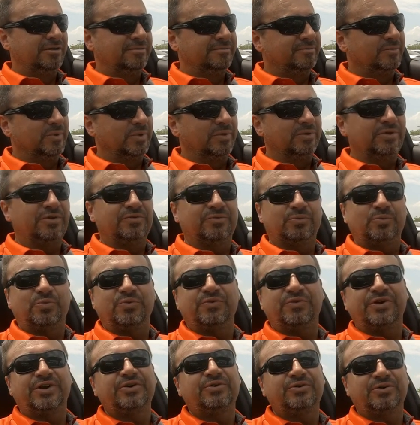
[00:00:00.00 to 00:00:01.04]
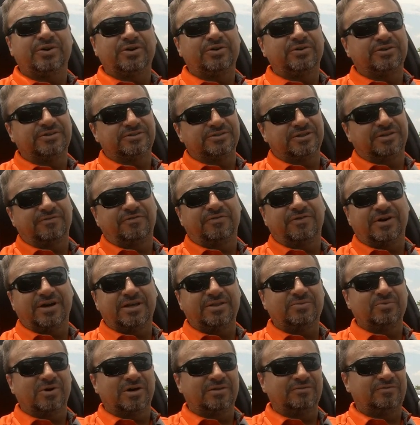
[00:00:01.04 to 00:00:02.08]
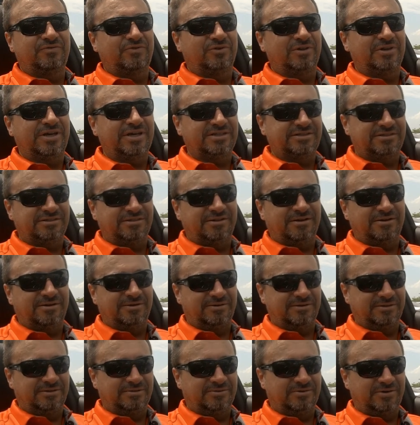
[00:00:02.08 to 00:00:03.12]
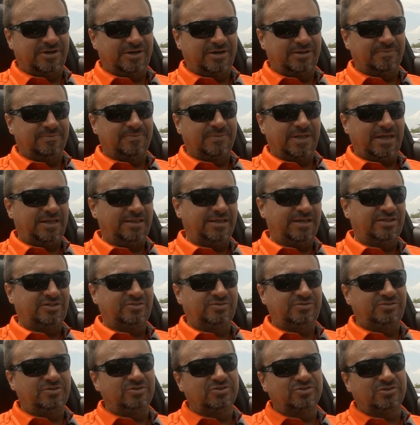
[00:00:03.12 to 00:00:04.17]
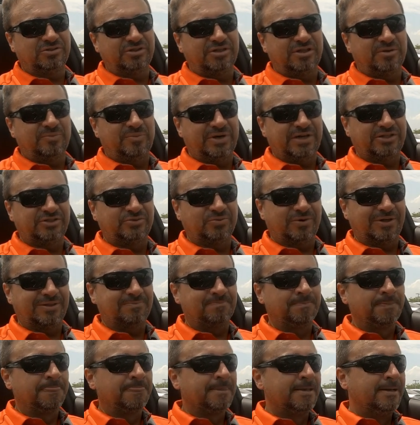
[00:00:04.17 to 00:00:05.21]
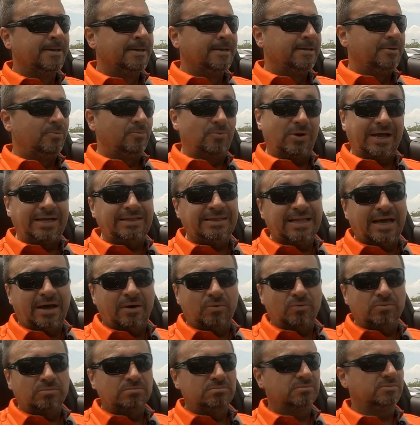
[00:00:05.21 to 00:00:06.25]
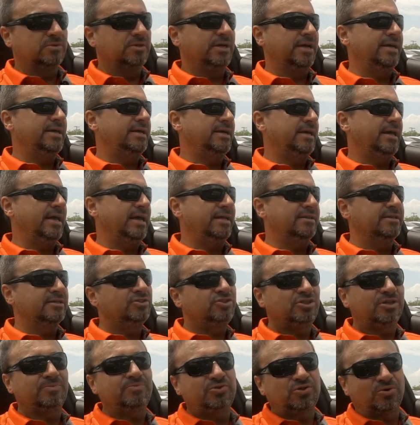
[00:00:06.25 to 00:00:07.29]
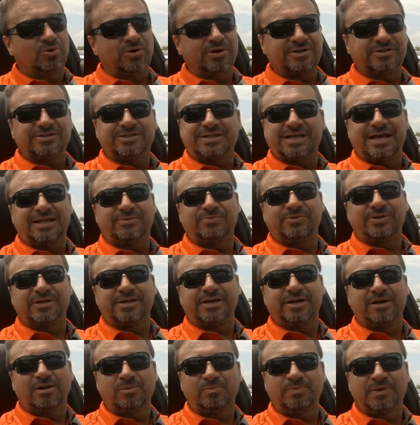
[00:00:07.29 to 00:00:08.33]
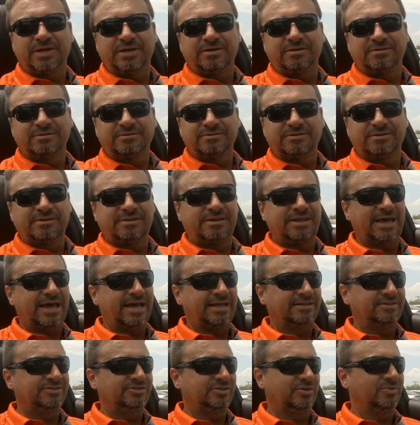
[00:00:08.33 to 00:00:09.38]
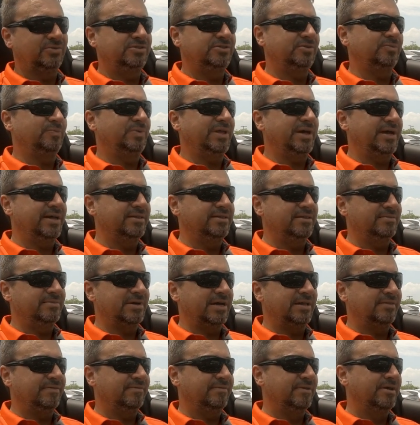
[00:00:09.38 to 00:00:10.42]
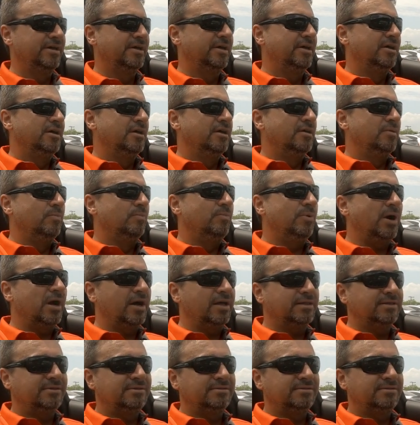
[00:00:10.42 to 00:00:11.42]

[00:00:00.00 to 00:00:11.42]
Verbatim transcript: well, you very rarely is going to find one for less than 100 grand, and that's usually the base one right now. Okay, and the chip shortage is not really helping that, so it's supply and demand. But